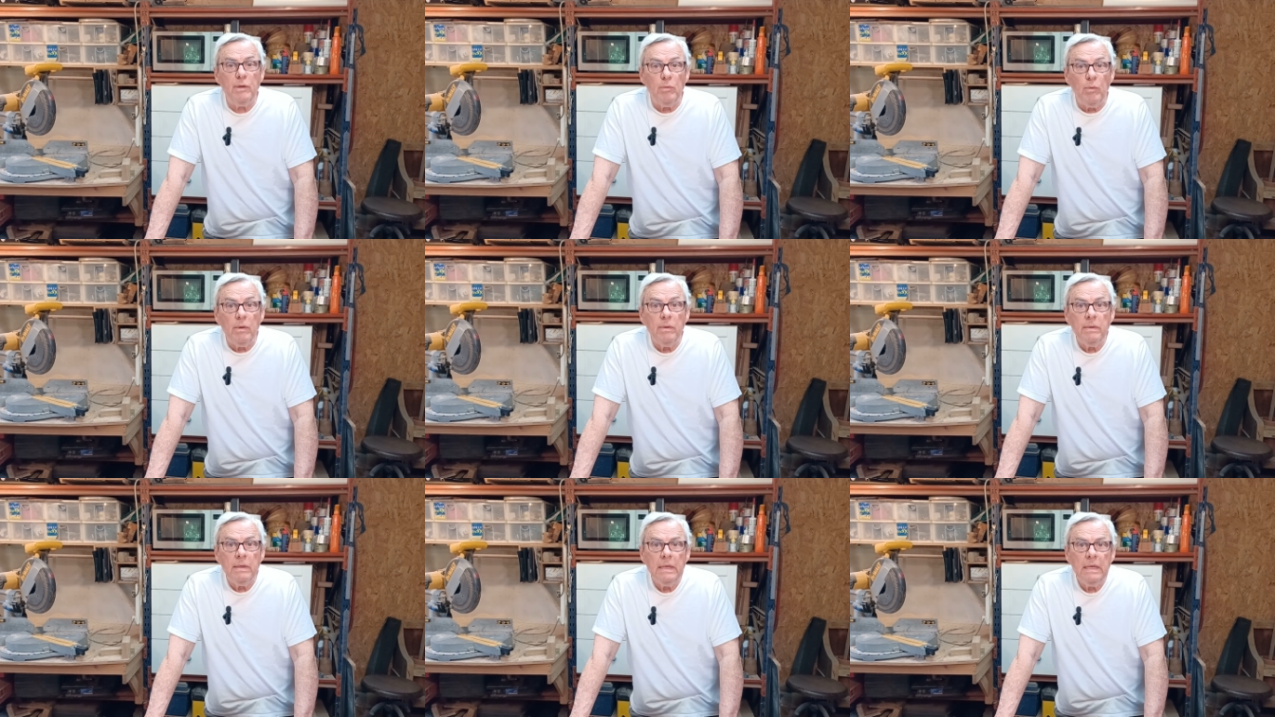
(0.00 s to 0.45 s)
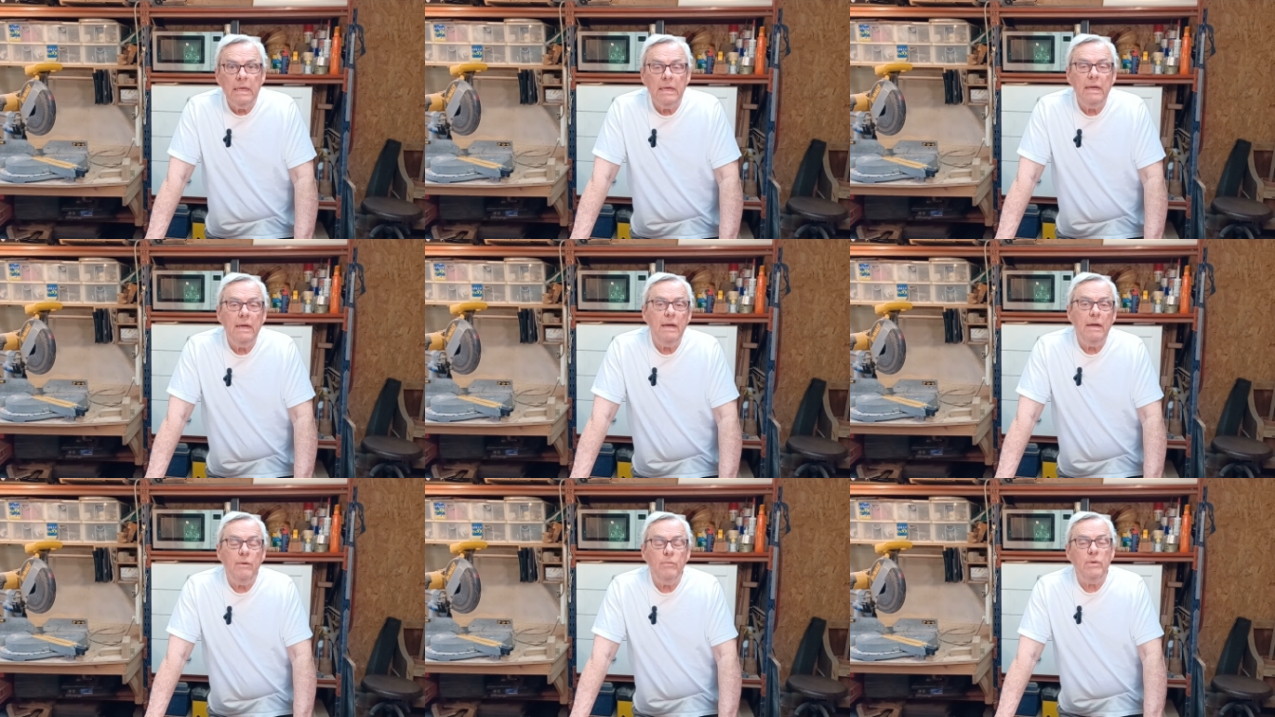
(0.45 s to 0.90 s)
one,
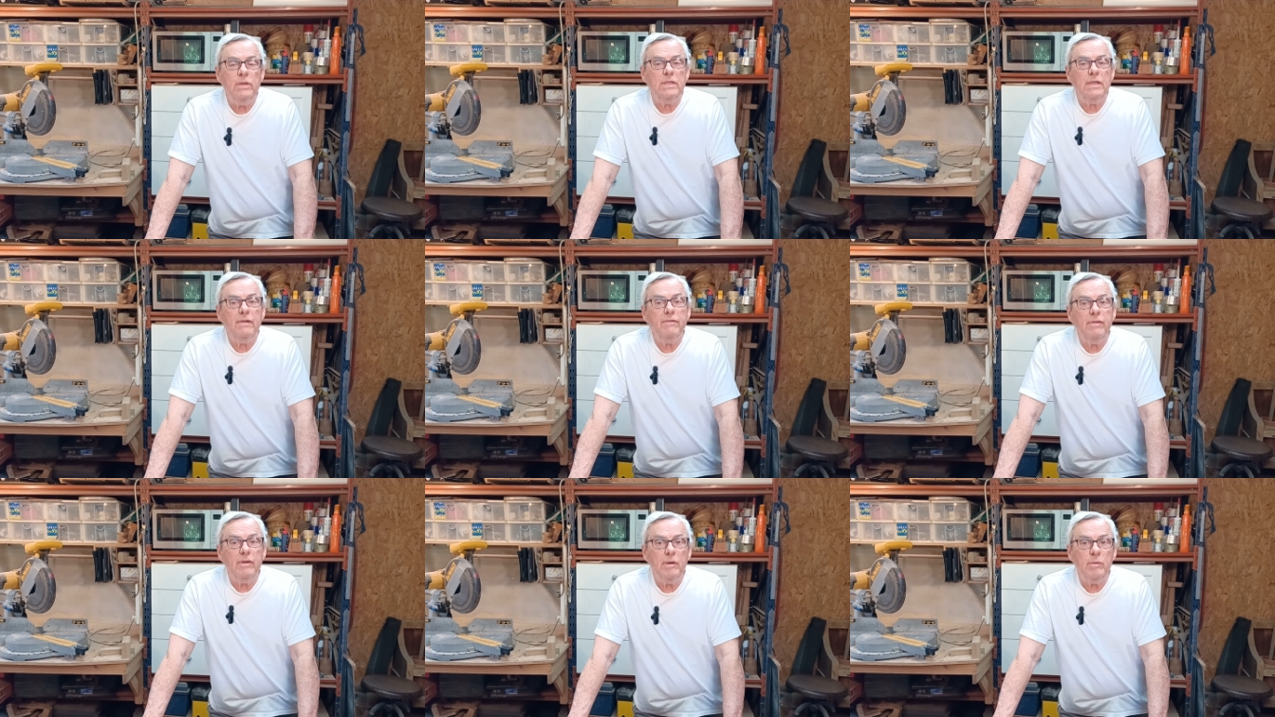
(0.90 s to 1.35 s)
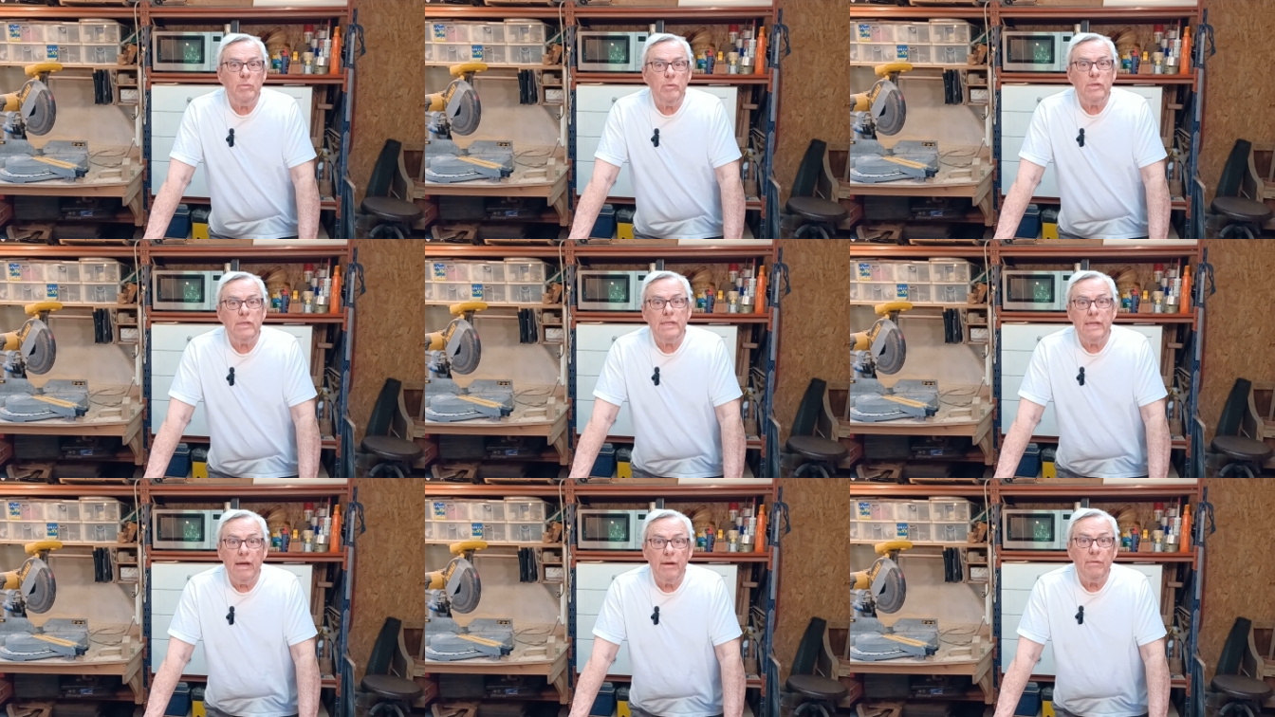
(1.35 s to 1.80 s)
which I very much
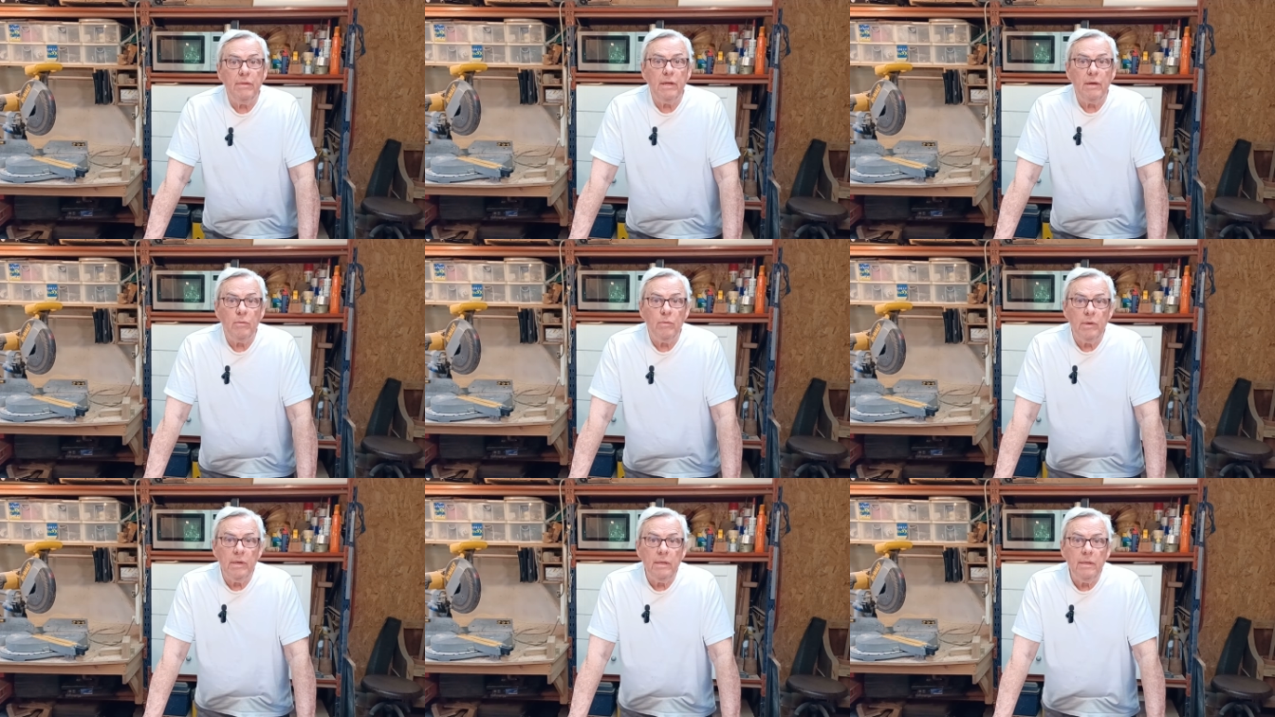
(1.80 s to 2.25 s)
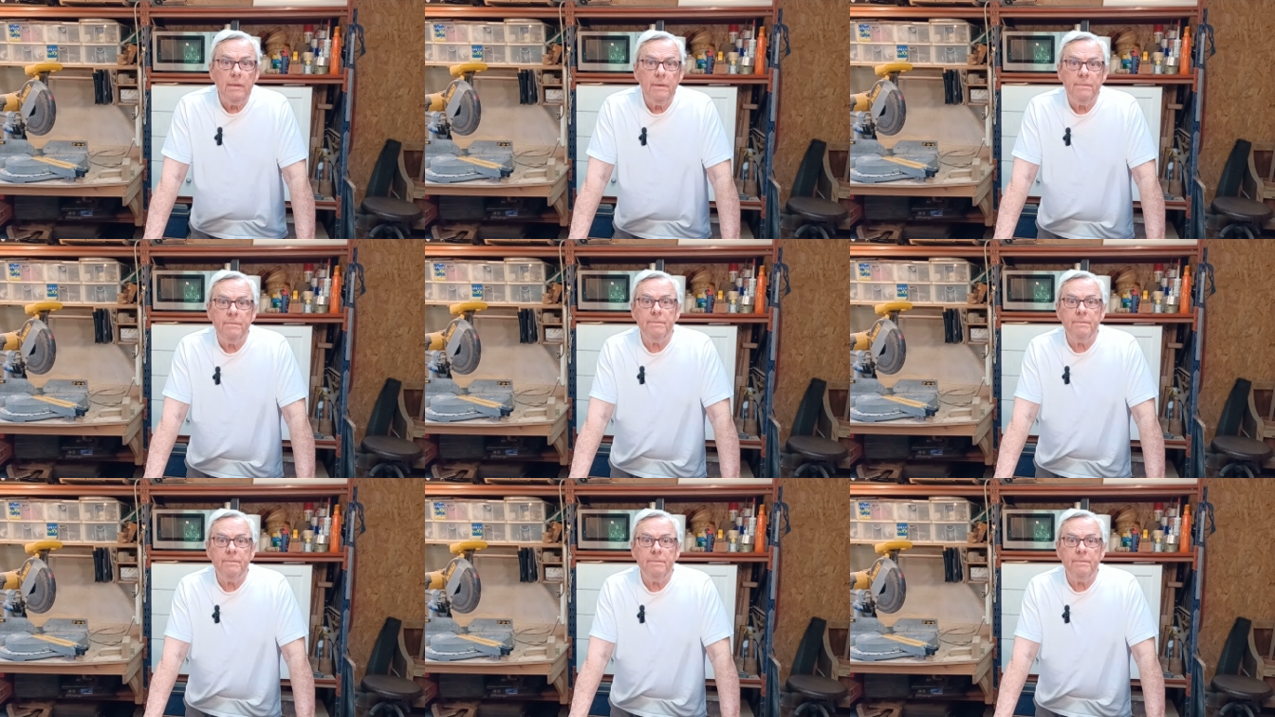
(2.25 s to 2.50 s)
doubt they will.